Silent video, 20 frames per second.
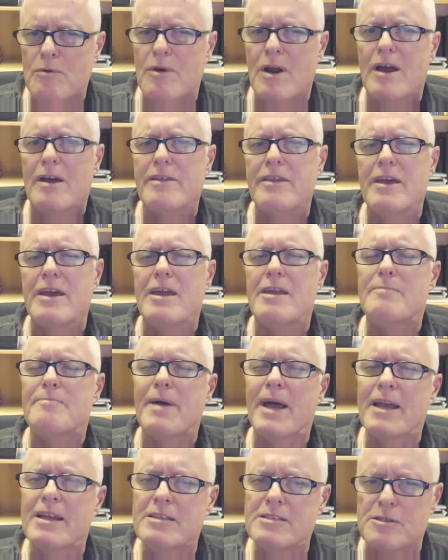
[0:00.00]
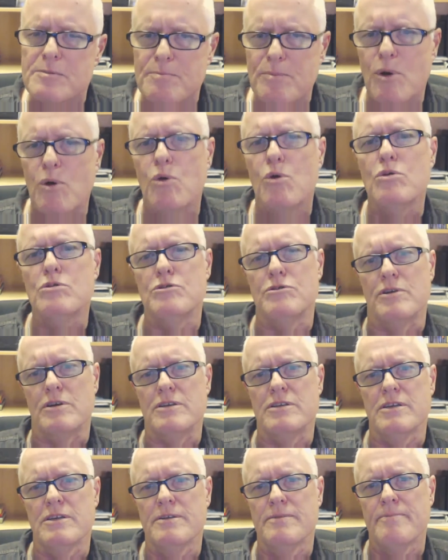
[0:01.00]
rather it paints a
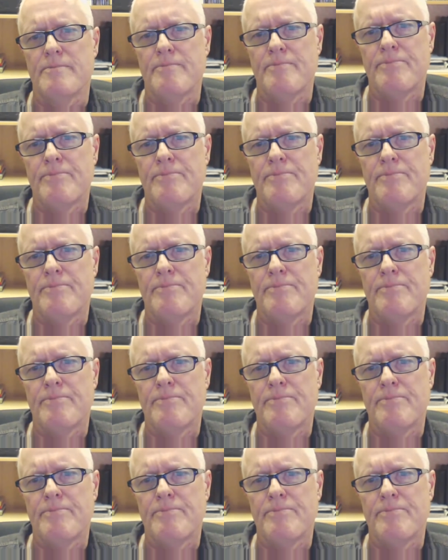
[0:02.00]
portrait.